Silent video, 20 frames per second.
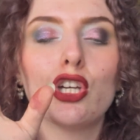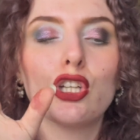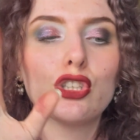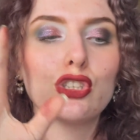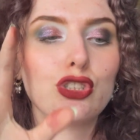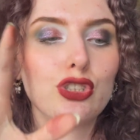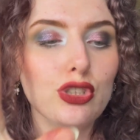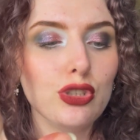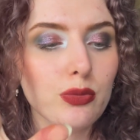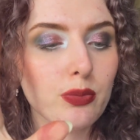
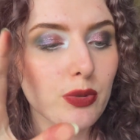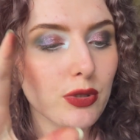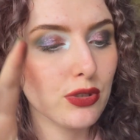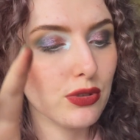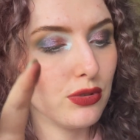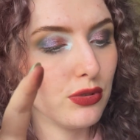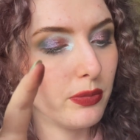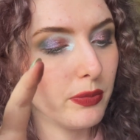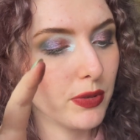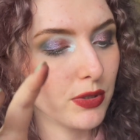super,
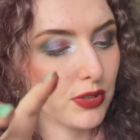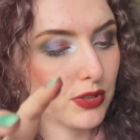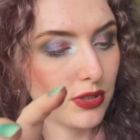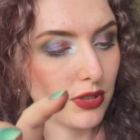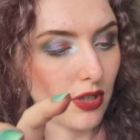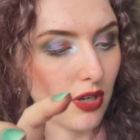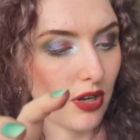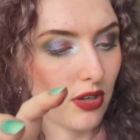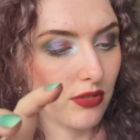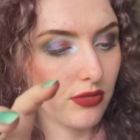super
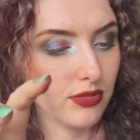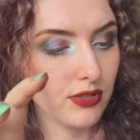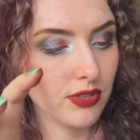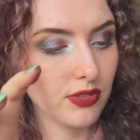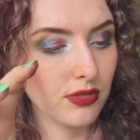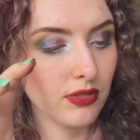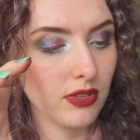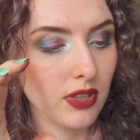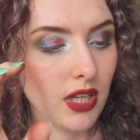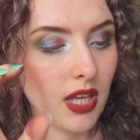soft,
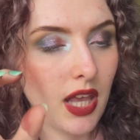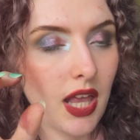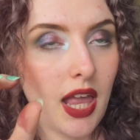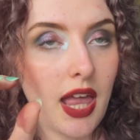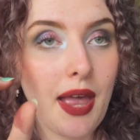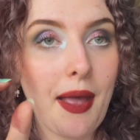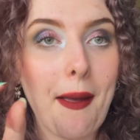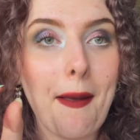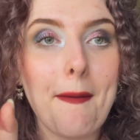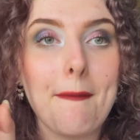
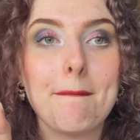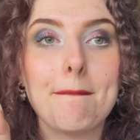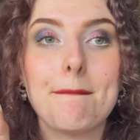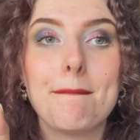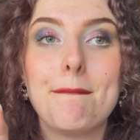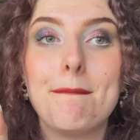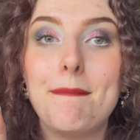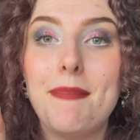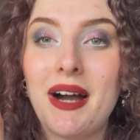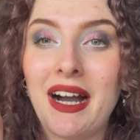
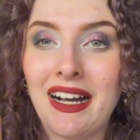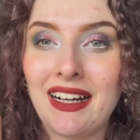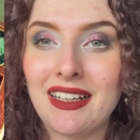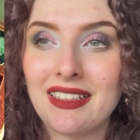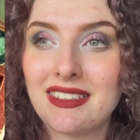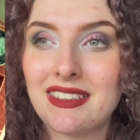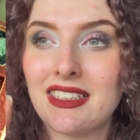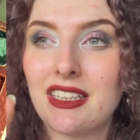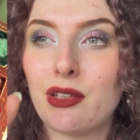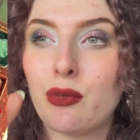
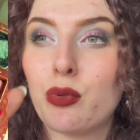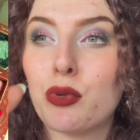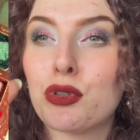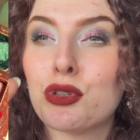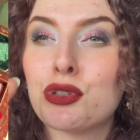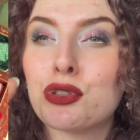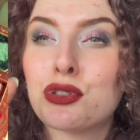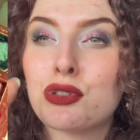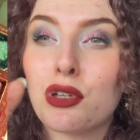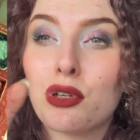but it was
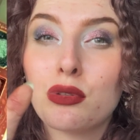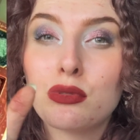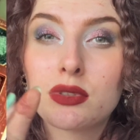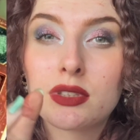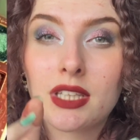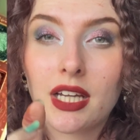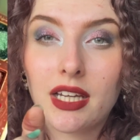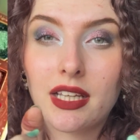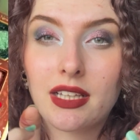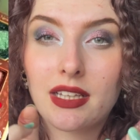so
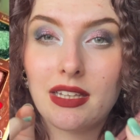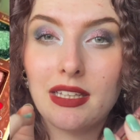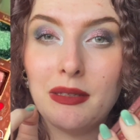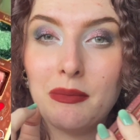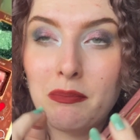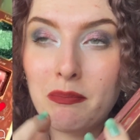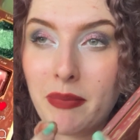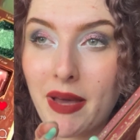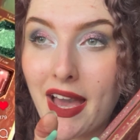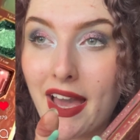tightly
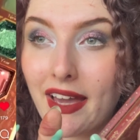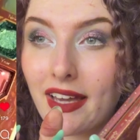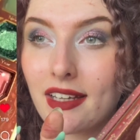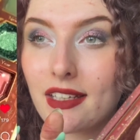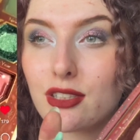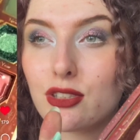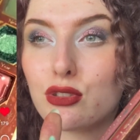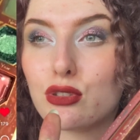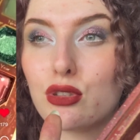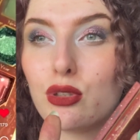
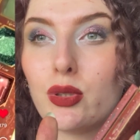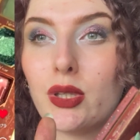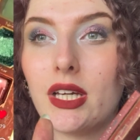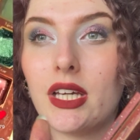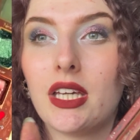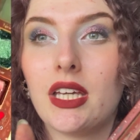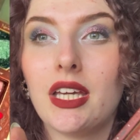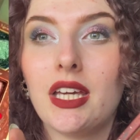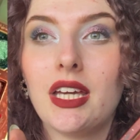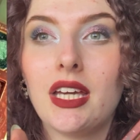packed. So
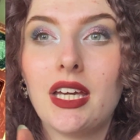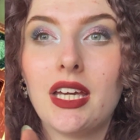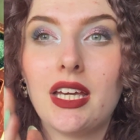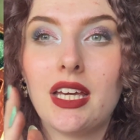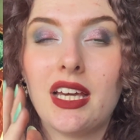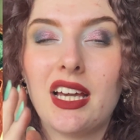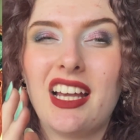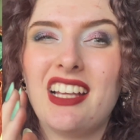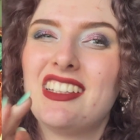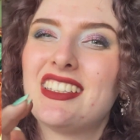like,
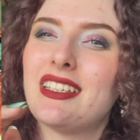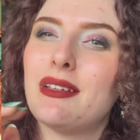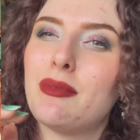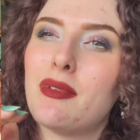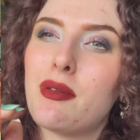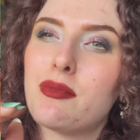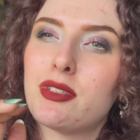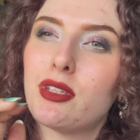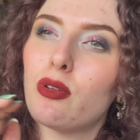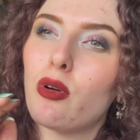and
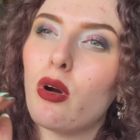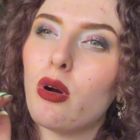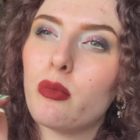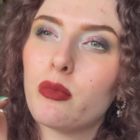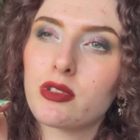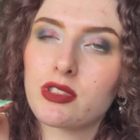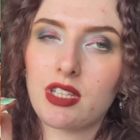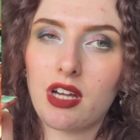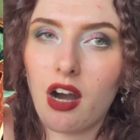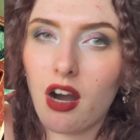sometimes it
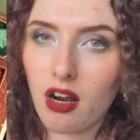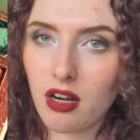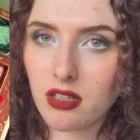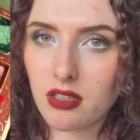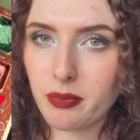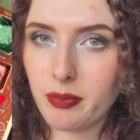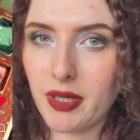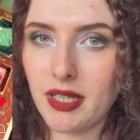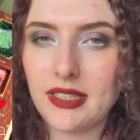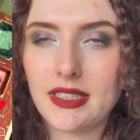almost
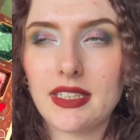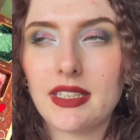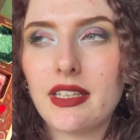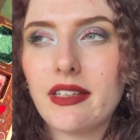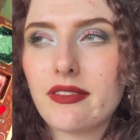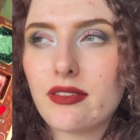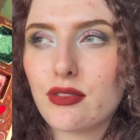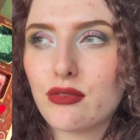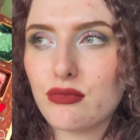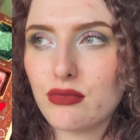hard band. It
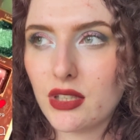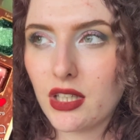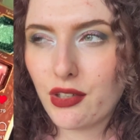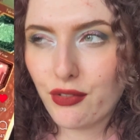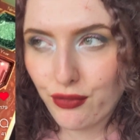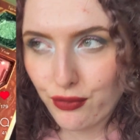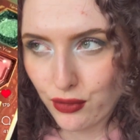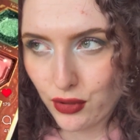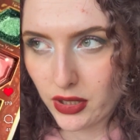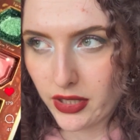never like
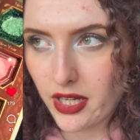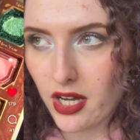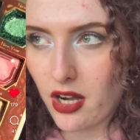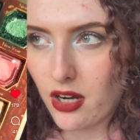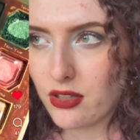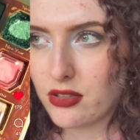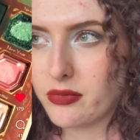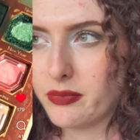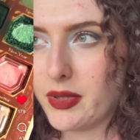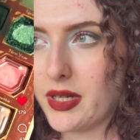fully
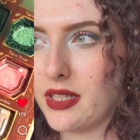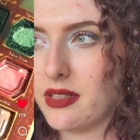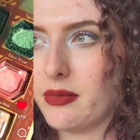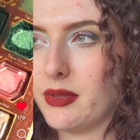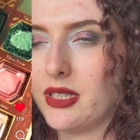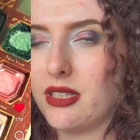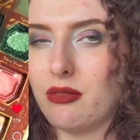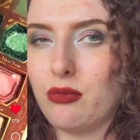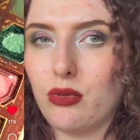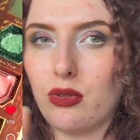hard band,
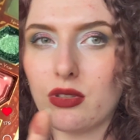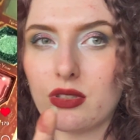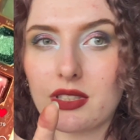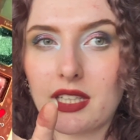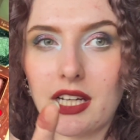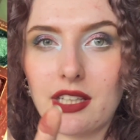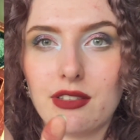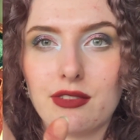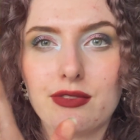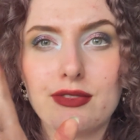but it was
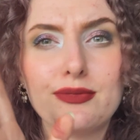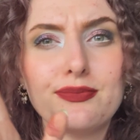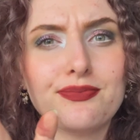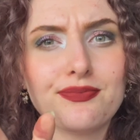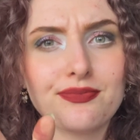kind of